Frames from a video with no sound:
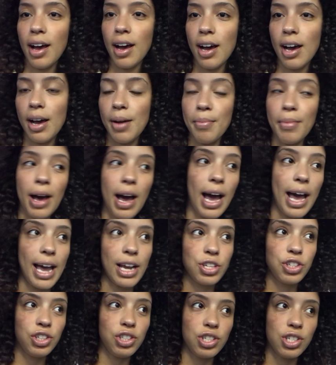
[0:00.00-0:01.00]
I
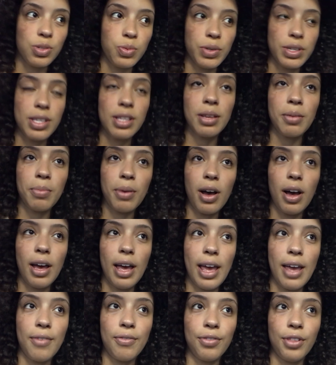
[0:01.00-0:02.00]
actually just recently bought
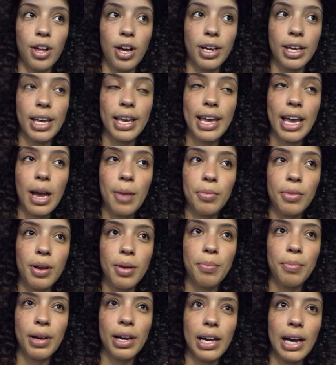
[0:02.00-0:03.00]
a vlogging
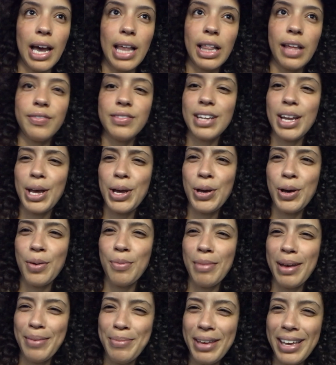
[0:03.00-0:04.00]
camera, but I left it at
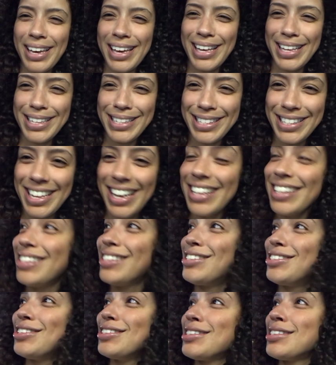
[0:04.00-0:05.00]
home because
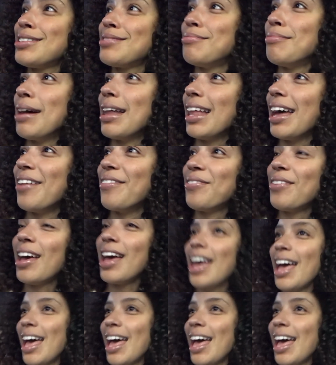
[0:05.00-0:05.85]
that's just my life.